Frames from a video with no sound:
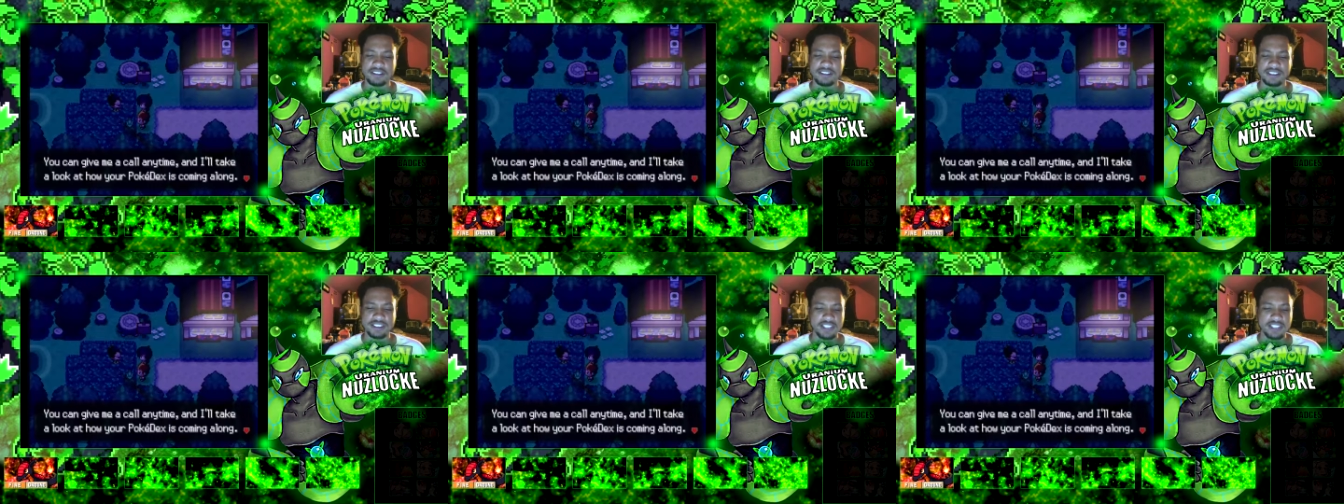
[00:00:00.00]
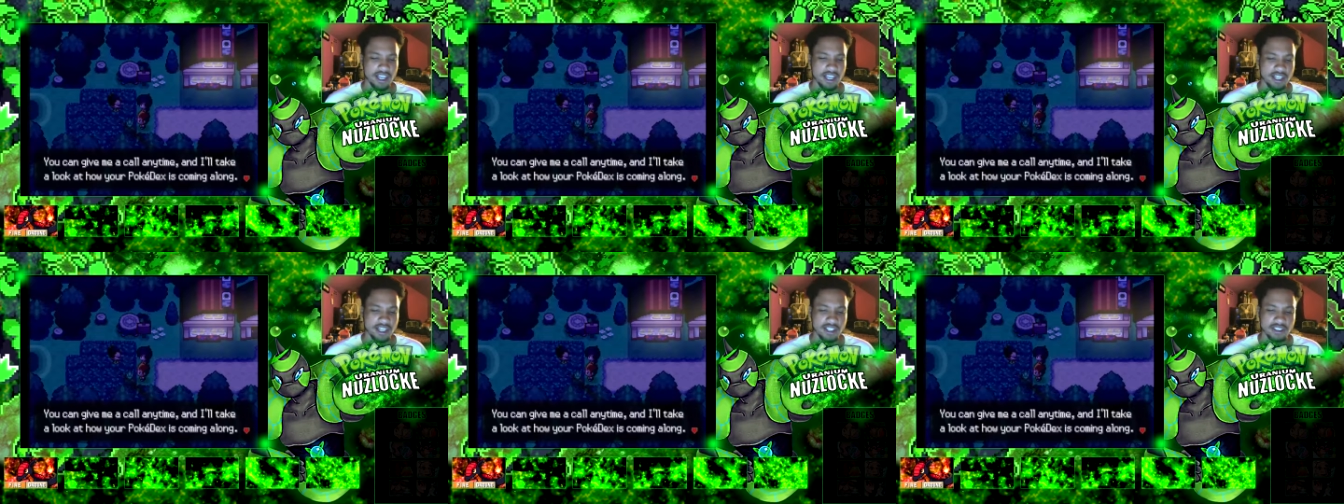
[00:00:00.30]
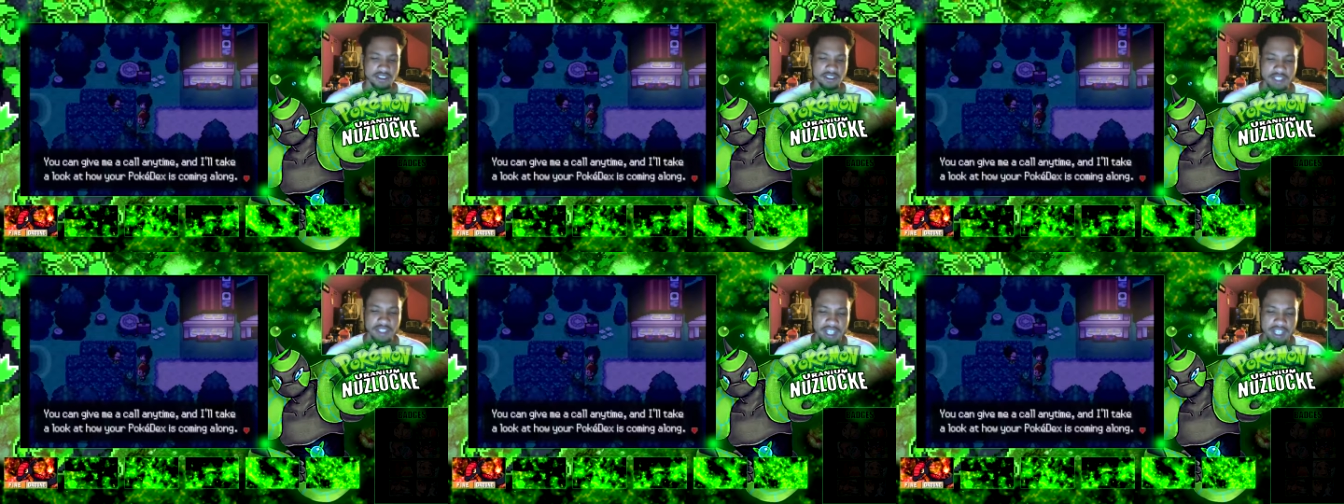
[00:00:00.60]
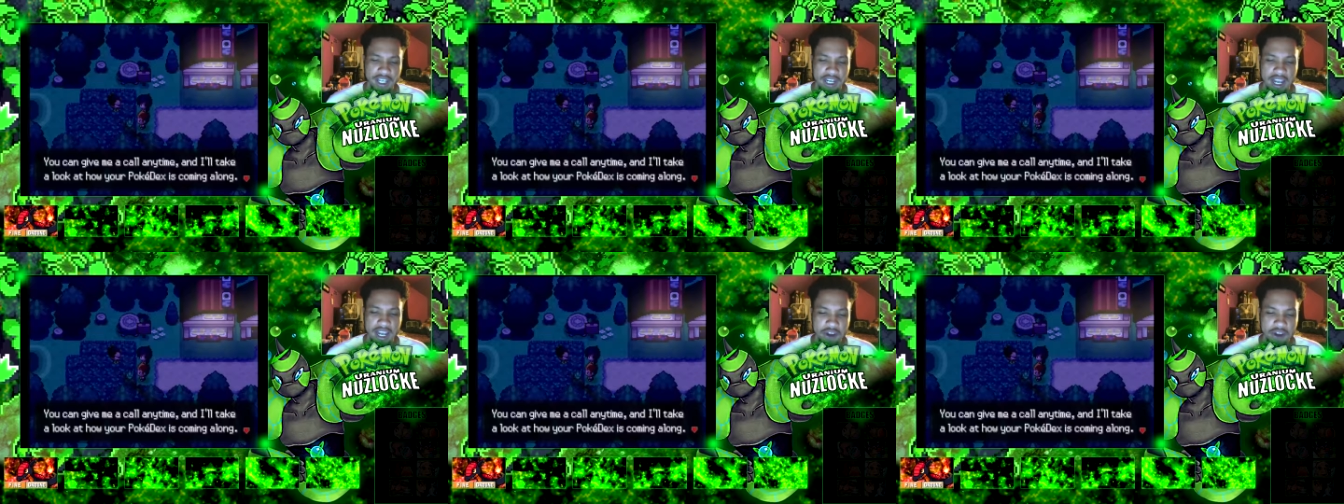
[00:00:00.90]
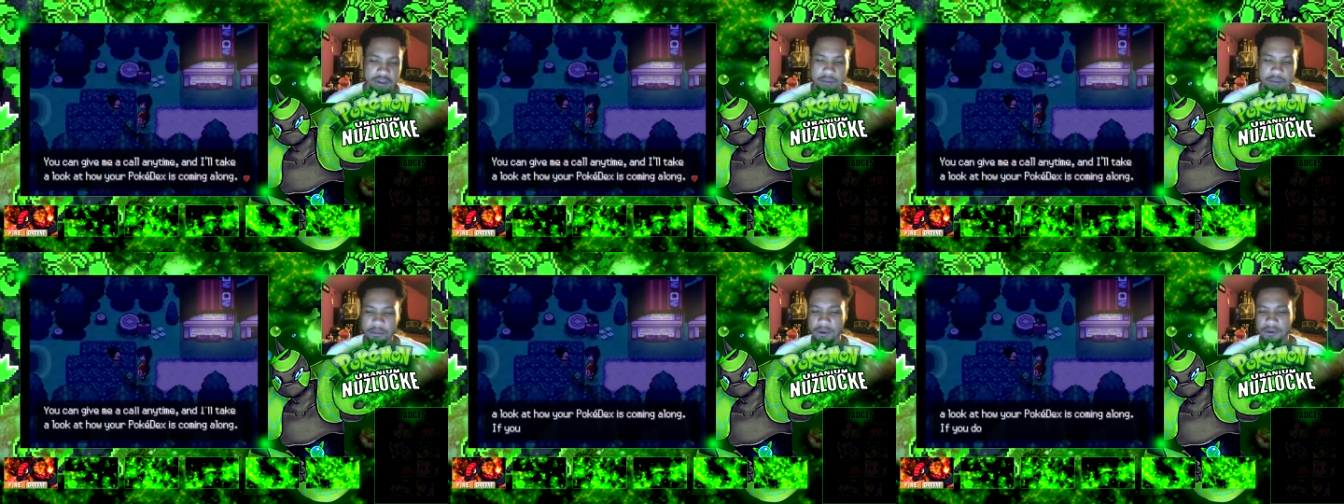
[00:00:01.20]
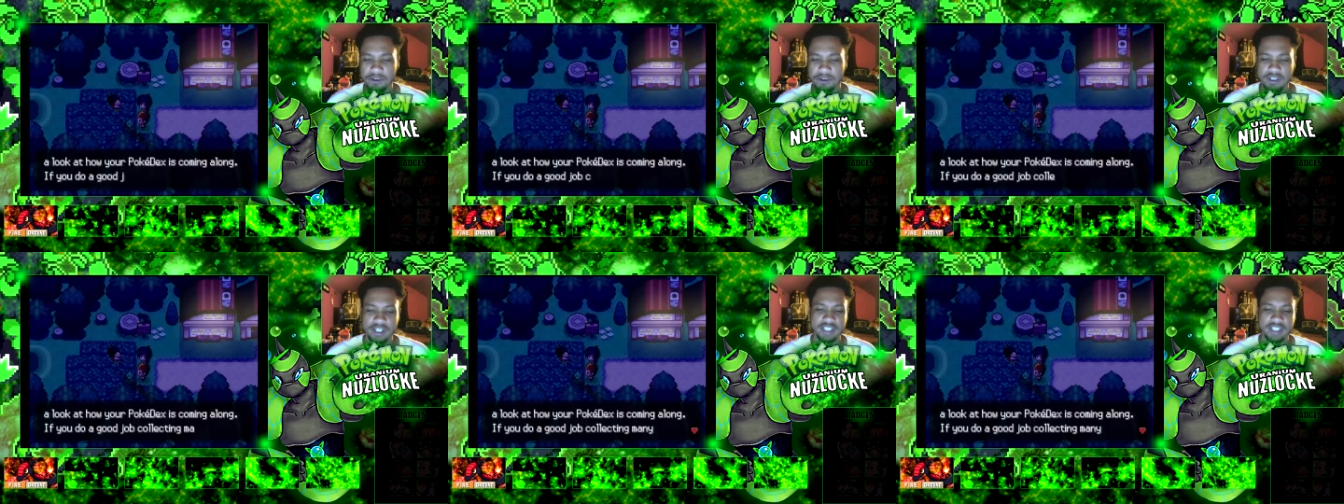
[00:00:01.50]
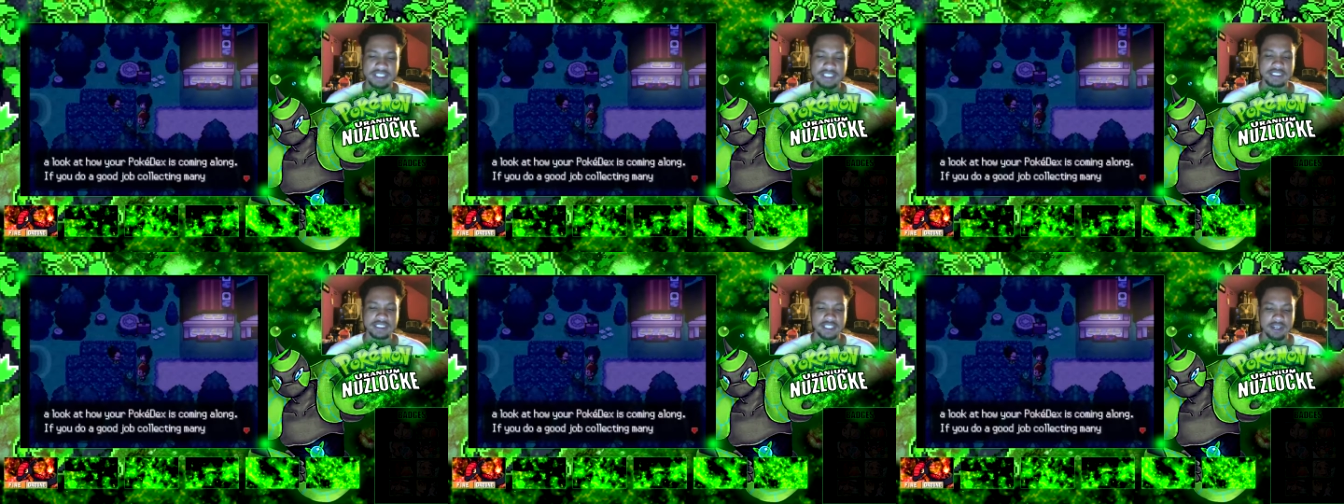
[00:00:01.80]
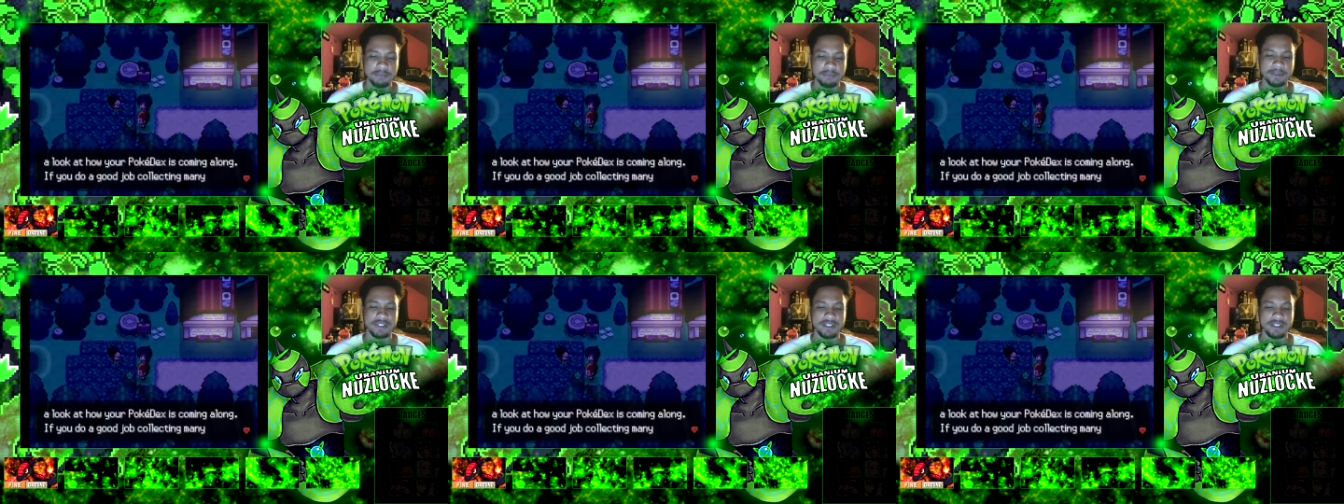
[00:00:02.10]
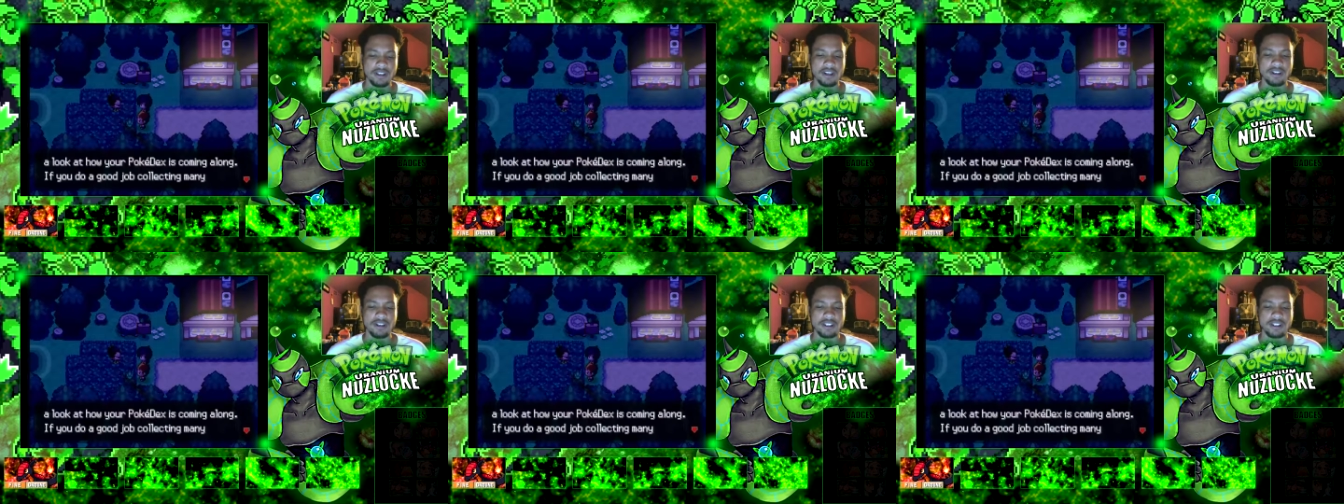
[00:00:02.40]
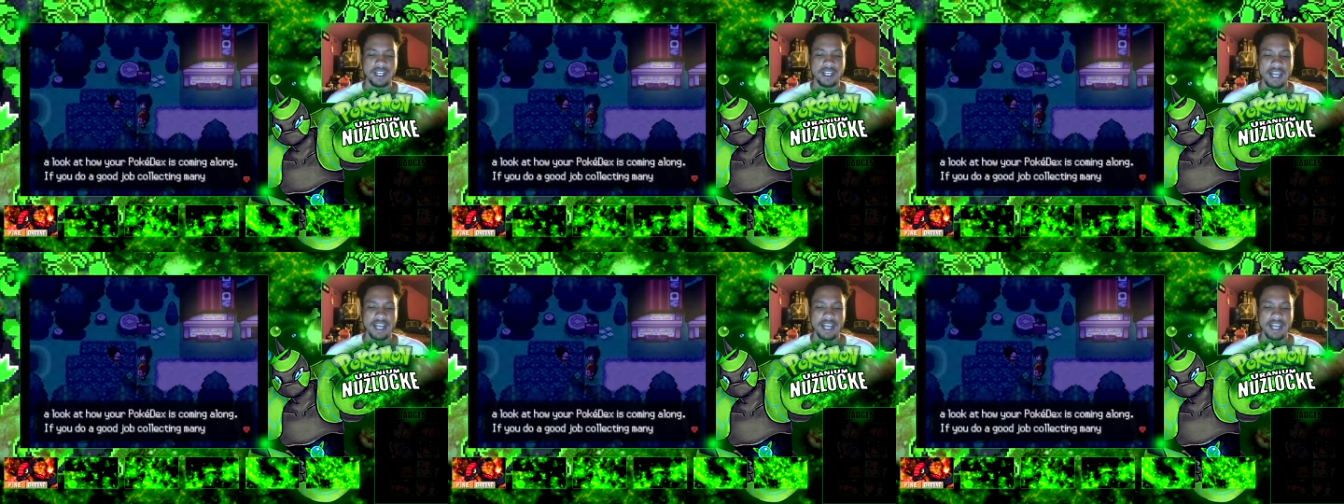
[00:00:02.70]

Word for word: take a look at how your Pokedex is coming along.